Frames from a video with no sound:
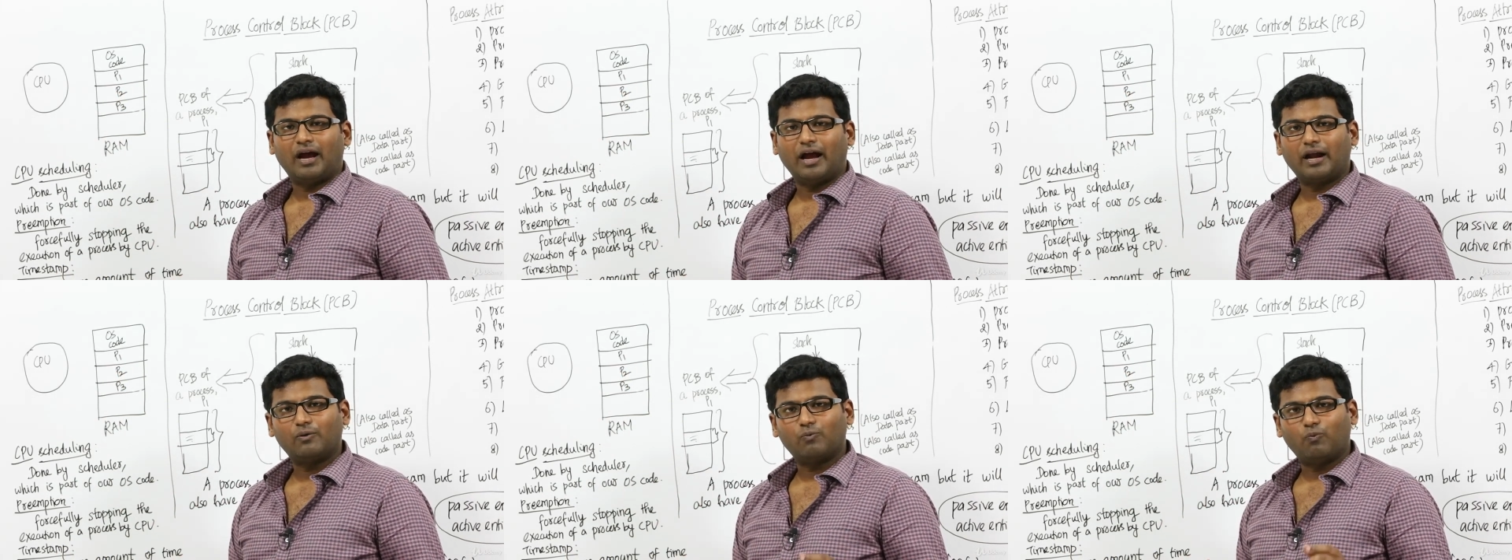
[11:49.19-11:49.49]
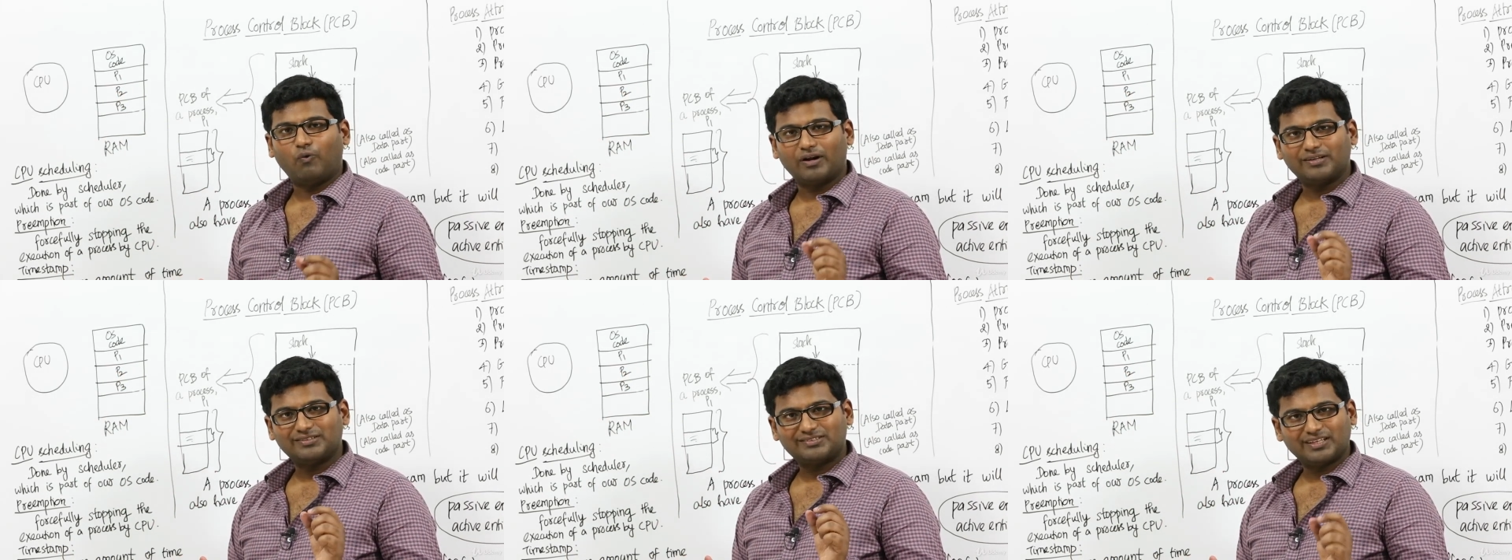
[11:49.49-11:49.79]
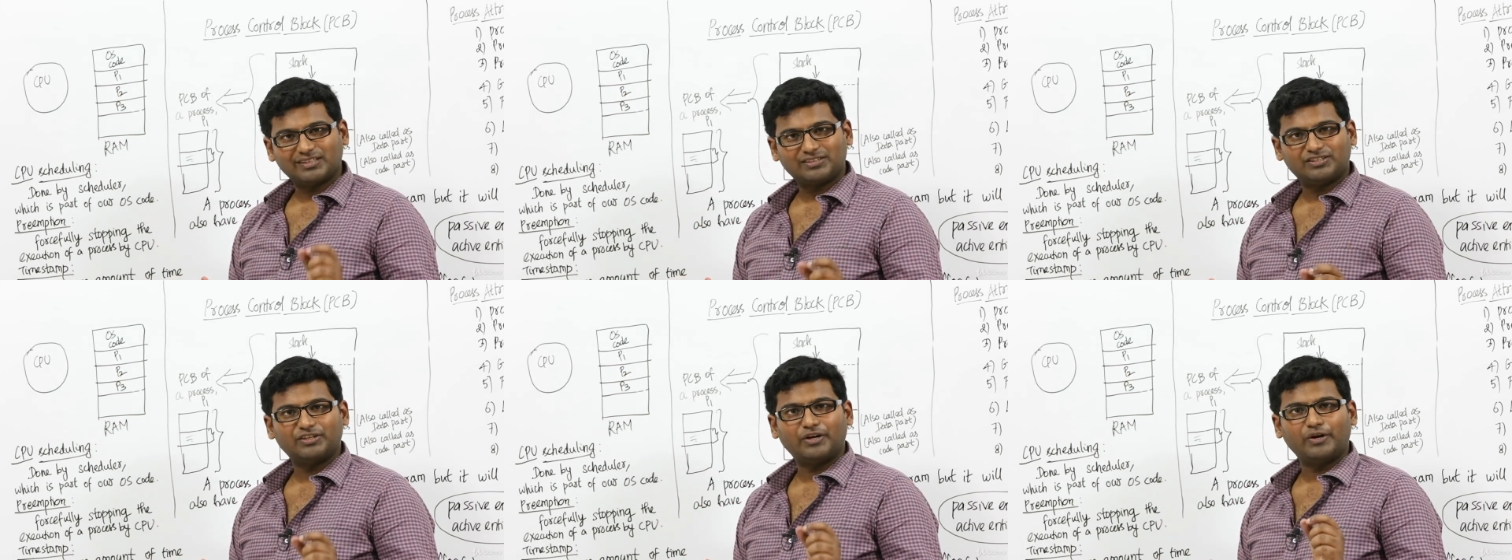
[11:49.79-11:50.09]
and one
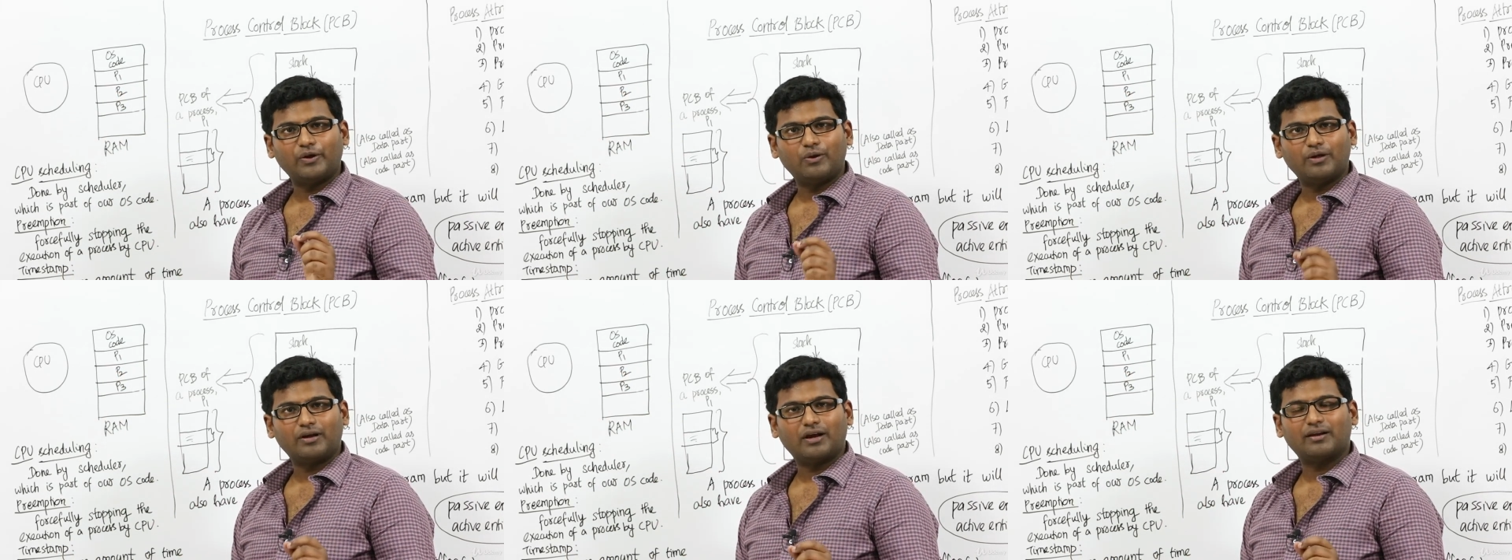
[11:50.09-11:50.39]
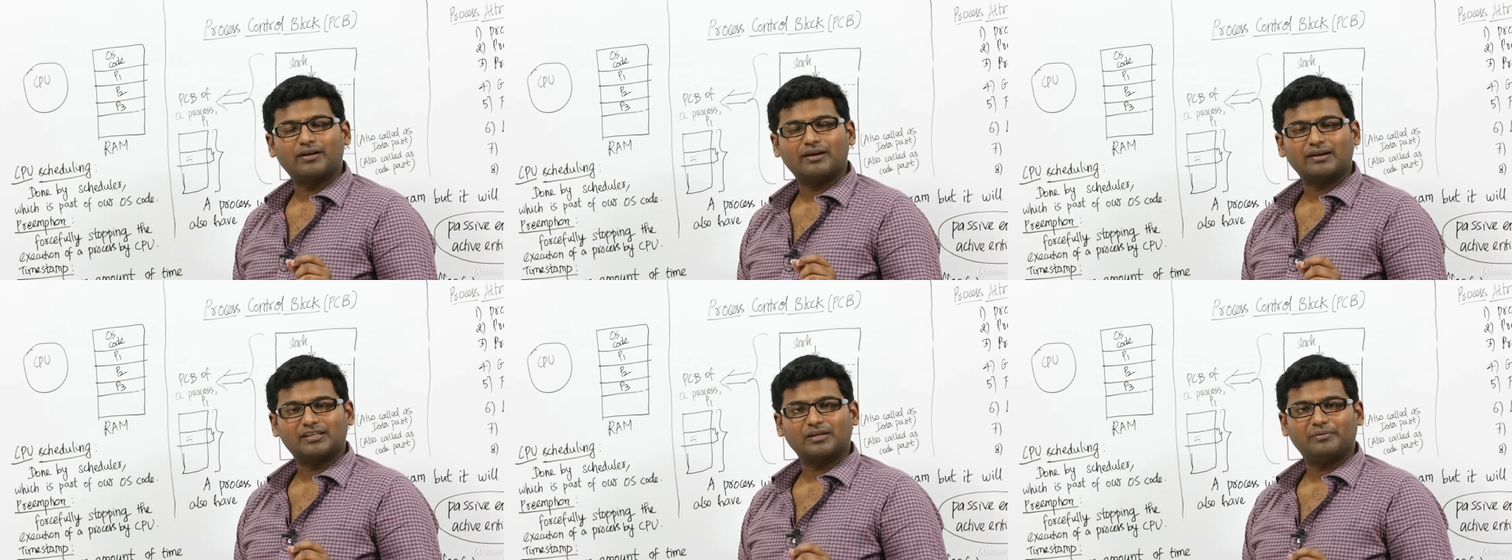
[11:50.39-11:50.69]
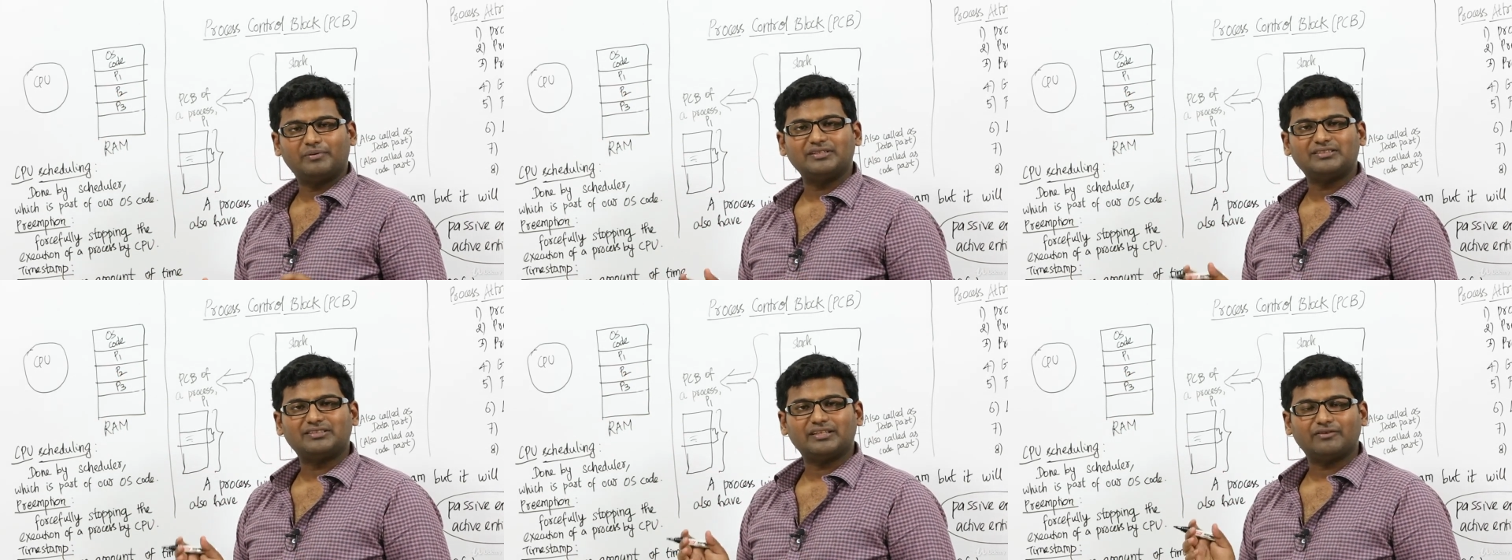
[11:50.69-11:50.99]
such scheduling
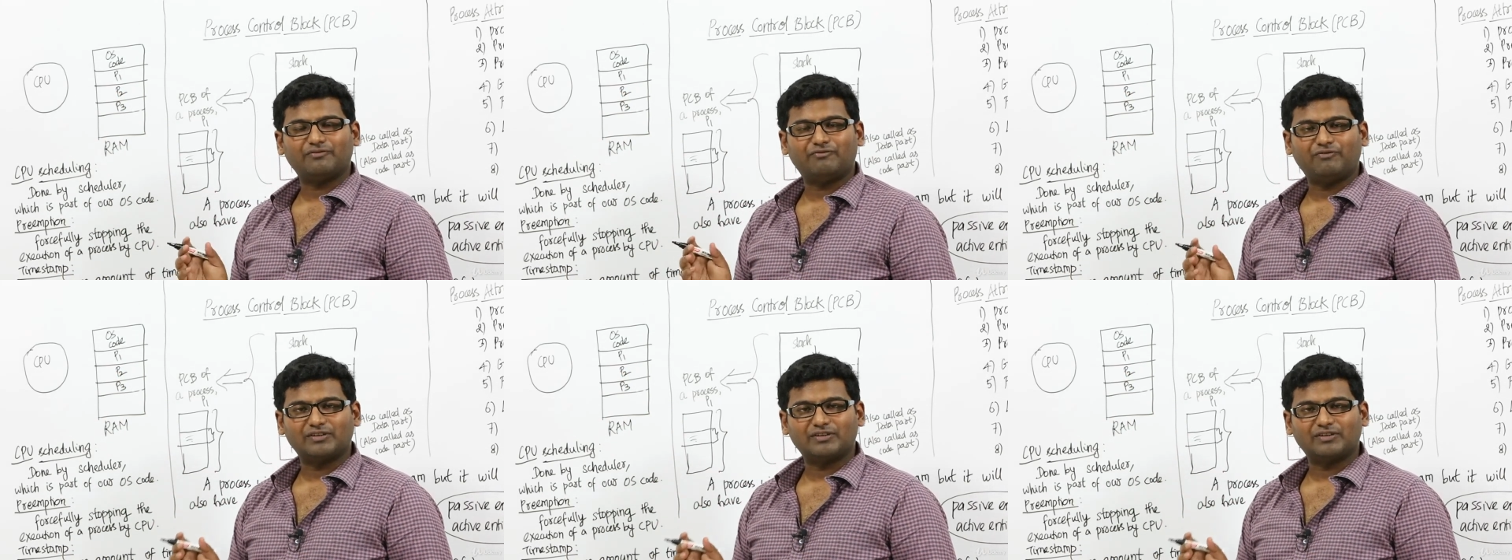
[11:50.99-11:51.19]
algorithm is